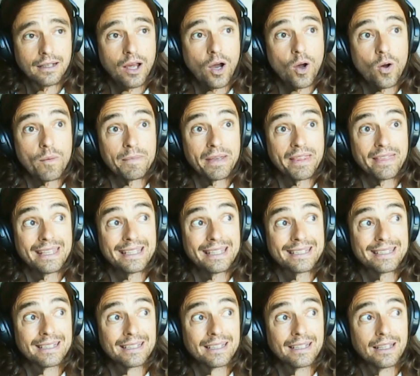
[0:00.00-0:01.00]
No, I mean,
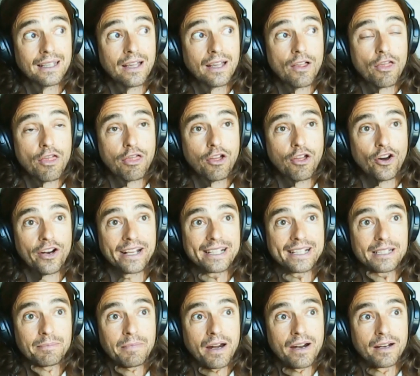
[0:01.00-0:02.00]
these thought
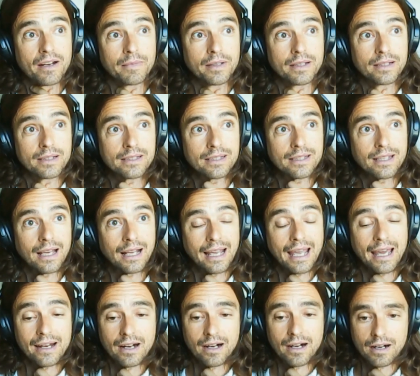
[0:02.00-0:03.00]
experiments,
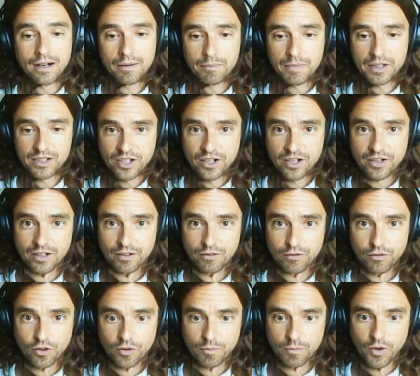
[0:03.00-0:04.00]
again, are material
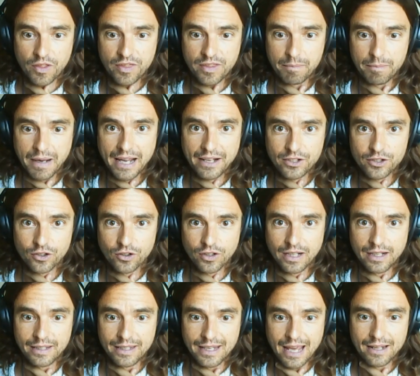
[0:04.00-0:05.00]
for Monty
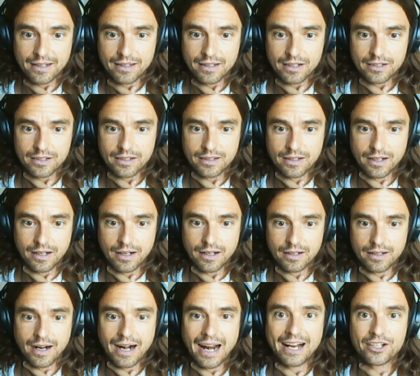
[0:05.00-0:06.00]
Python, and yet
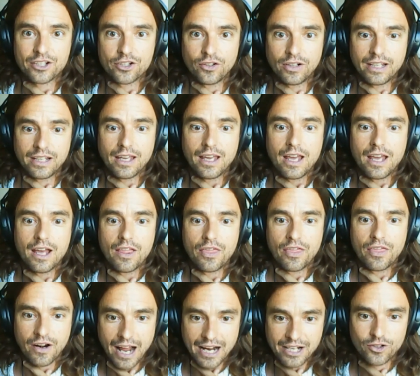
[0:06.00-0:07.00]

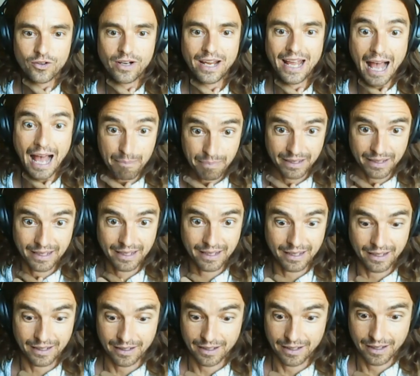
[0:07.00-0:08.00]
they're actually
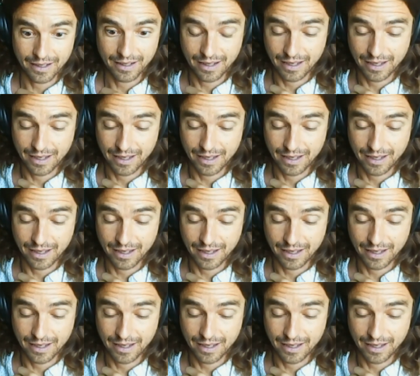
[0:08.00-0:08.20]
happening